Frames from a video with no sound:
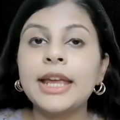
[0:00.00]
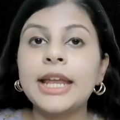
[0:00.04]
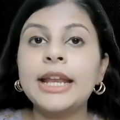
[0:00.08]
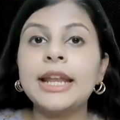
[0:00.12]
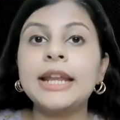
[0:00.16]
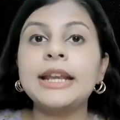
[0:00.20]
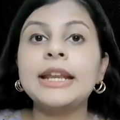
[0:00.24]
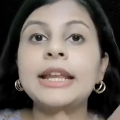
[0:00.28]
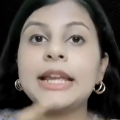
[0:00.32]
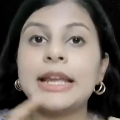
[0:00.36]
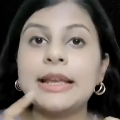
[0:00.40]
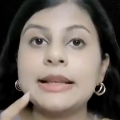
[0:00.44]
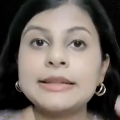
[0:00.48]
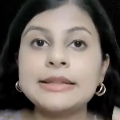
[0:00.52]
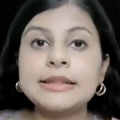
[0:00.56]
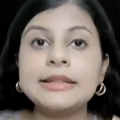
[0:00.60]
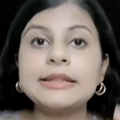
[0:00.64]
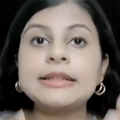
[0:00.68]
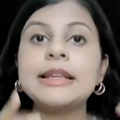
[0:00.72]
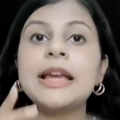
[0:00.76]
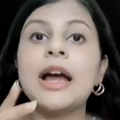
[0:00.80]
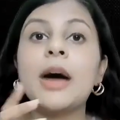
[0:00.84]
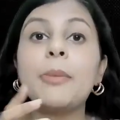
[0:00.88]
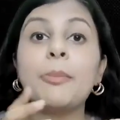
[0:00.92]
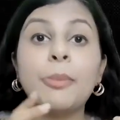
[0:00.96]
in an
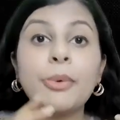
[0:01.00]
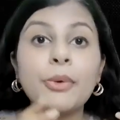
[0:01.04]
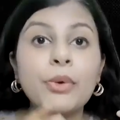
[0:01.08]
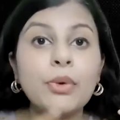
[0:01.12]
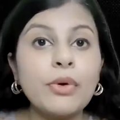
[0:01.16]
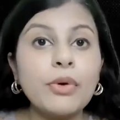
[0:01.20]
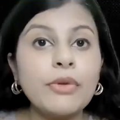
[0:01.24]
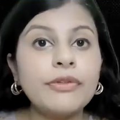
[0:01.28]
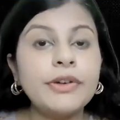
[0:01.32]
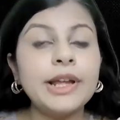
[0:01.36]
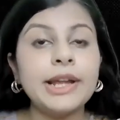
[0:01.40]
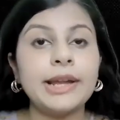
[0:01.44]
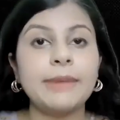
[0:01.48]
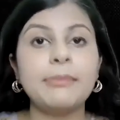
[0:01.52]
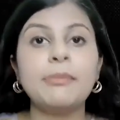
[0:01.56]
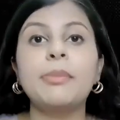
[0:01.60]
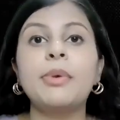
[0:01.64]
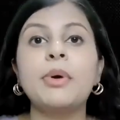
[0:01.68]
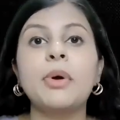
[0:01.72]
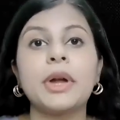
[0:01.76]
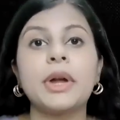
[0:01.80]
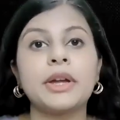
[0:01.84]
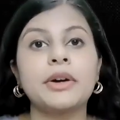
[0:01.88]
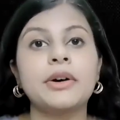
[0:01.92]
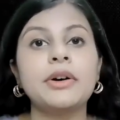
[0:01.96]
ACC approved
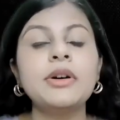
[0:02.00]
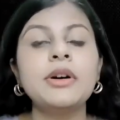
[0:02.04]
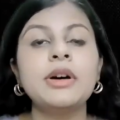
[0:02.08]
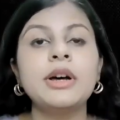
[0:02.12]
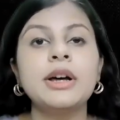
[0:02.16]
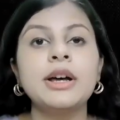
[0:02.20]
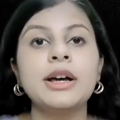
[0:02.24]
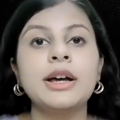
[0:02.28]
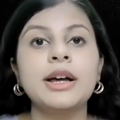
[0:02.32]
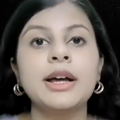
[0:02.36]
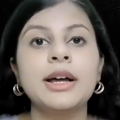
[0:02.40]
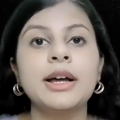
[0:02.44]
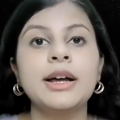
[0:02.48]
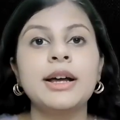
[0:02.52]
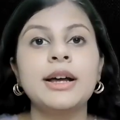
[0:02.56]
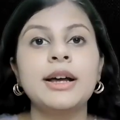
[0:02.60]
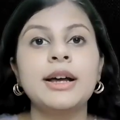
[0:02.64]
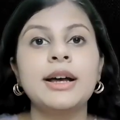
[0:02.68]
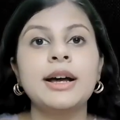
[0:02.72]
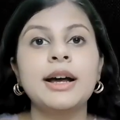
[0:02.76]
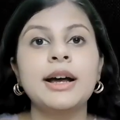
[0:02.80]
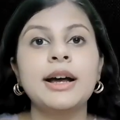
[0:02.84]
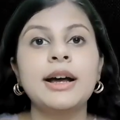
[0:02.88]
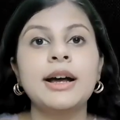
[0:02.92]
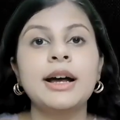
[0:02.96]
employer.
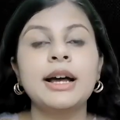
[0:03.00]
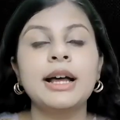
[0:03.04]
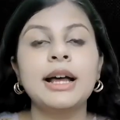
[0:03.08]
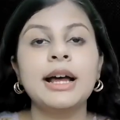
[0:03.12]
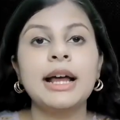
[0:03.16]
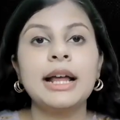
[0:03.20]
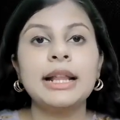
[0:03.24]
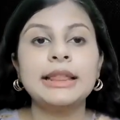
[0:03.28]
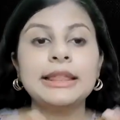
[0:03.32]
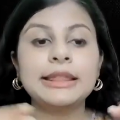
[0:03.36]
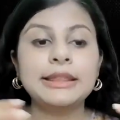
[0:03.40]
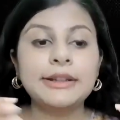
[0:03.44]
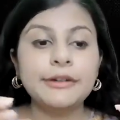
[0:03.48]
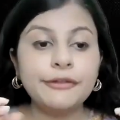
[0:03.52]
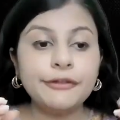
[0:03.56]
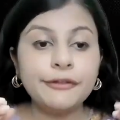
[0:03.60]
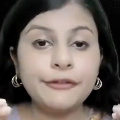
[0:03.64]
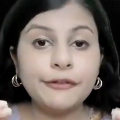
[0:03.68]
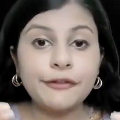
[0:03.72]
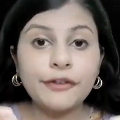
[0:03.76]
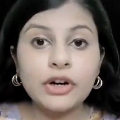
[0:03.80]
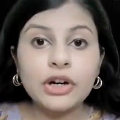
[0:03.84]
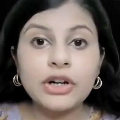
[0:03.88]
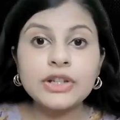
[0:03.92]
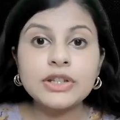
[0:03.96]
The
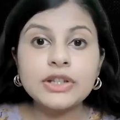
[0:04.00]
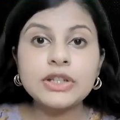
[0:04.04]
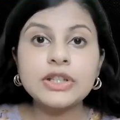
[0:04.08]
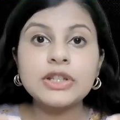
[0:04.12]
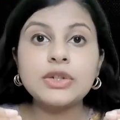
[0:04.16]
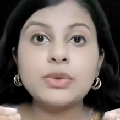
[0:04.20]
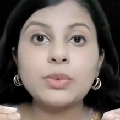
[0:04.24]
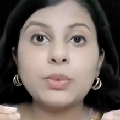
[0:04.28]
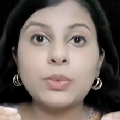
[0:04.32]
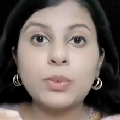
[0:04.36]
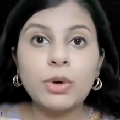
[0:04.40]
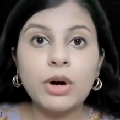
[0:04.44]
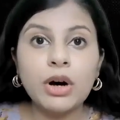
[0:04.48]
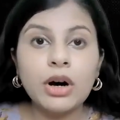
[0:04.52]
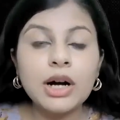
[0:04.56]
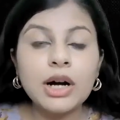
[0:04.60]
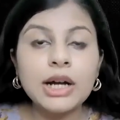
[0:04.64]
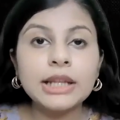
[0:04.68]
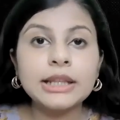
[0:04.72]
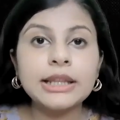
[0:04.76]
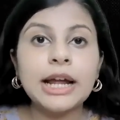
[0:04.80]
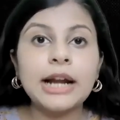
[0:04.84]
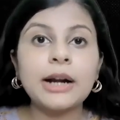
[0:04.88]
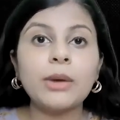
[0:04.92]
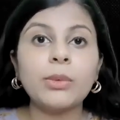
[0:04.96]
first
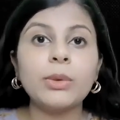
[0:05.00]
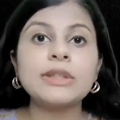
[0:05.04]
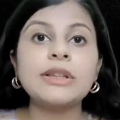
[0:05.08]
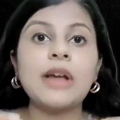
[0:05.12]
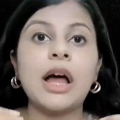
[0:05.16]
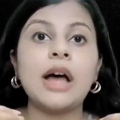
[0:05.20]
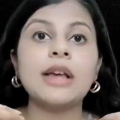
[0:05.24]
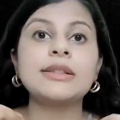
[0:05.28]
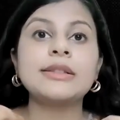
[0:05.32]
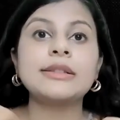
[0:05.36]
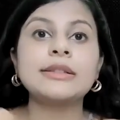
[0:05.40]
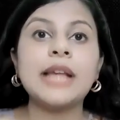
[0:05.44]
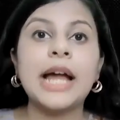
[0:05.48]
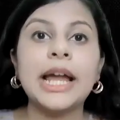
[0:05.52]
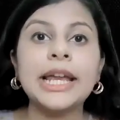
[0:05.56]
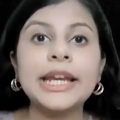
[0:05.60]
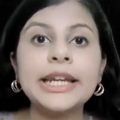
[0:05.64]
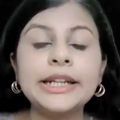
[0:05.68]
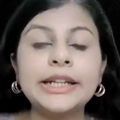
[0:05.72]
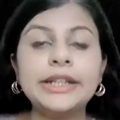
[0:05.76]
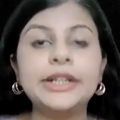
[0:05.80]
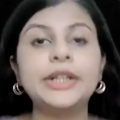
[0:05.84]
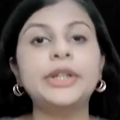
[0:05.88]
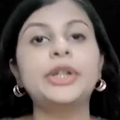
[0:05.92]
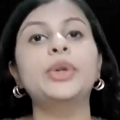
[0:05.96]
work that was
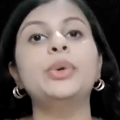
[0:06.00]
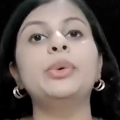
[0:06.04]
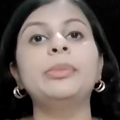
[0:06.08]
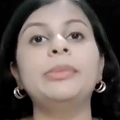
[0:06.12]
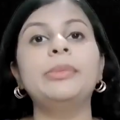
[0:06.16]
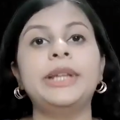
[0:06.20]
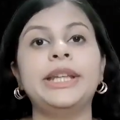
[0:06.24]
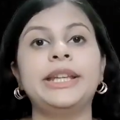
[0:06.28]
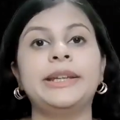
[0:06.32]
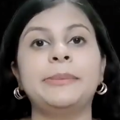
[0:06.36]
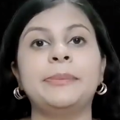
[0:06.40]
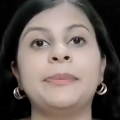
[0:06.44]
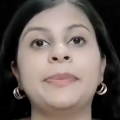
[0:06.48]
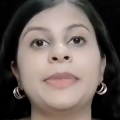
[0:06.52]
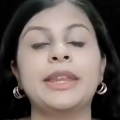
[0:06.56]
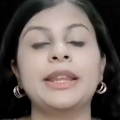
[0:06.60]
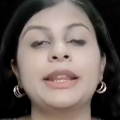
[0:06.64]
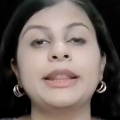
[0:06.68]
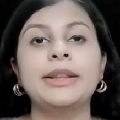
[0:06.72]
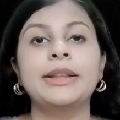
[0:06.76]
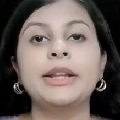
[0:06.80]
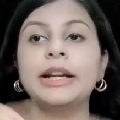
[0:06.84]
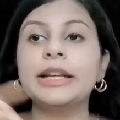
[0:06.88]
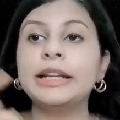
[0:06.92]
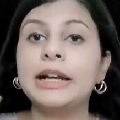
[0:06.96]
assigned to me,
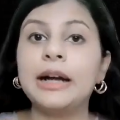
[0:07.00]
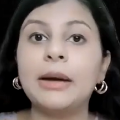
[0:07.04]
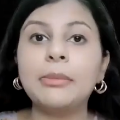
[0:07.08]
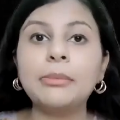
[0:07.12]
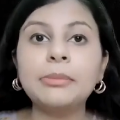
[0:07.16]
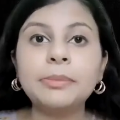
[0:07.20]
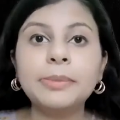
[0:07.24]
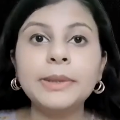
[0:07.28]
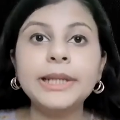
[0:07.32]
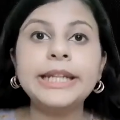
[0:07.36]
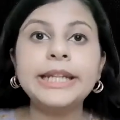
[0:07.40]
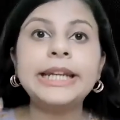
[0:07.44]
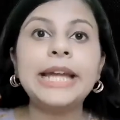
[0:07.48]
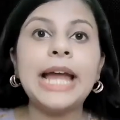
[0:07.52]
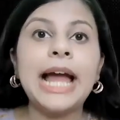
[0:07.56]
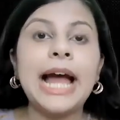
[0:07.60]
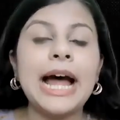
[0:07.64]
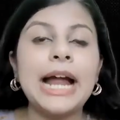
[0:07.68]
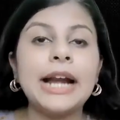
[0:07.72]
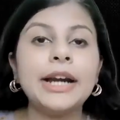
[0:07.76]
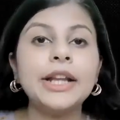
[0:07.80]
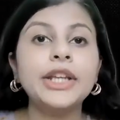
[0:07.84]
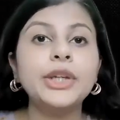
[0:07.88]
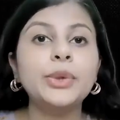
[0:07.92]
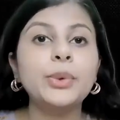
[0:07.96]
that company
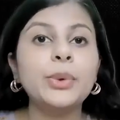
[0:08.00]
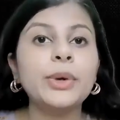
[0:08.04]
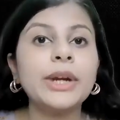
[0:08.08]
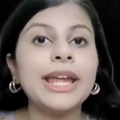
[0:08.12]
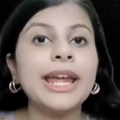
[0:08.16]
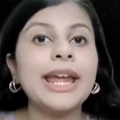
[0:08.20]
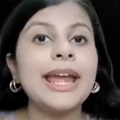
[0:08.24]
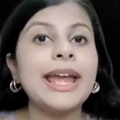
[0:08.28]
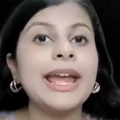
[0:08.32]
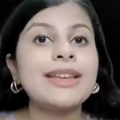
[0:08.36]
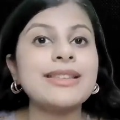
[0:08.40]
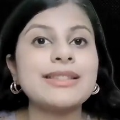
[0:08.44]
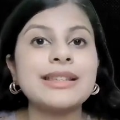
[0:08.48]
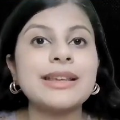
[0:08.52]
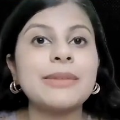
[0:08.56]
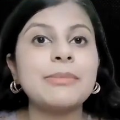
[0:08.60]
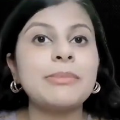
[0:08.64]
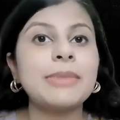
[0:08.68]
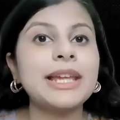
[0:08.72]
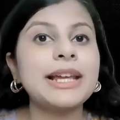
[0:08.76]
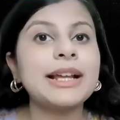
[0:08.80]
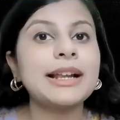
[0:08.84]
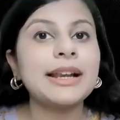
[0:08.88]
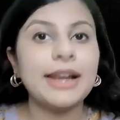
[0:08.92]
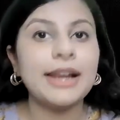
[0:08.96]
had UK
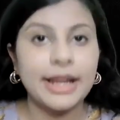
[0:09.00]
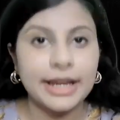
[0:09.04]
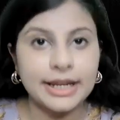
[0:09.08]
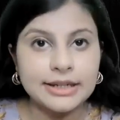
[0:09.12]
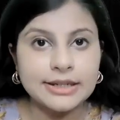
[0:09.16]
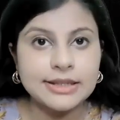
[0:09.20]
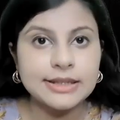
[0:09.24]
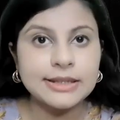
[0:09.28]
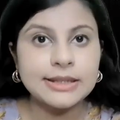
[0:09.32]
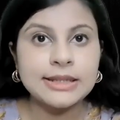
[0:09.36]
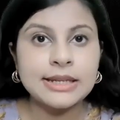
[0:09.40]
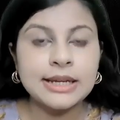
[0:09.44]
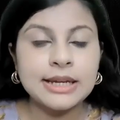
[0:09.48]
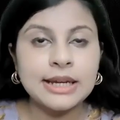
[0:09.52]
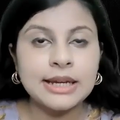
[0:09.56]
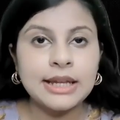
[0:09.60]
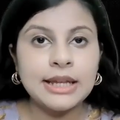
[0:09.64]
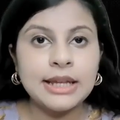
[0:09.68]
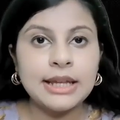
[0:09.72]
SME clients.